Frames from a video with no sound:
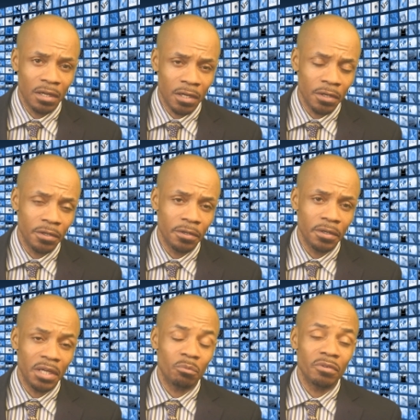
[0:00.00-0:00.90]
hunger,
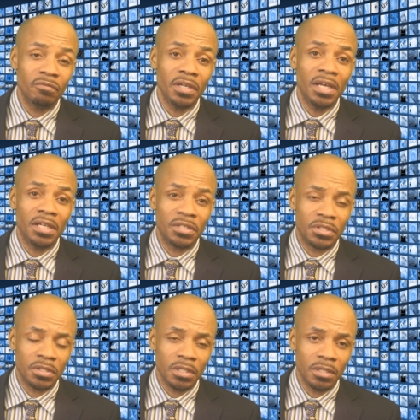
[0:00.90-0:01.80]
and
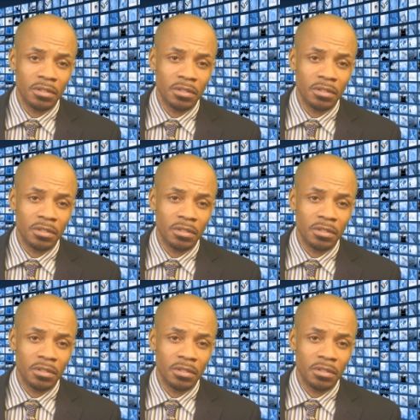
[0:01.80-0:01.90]
revenge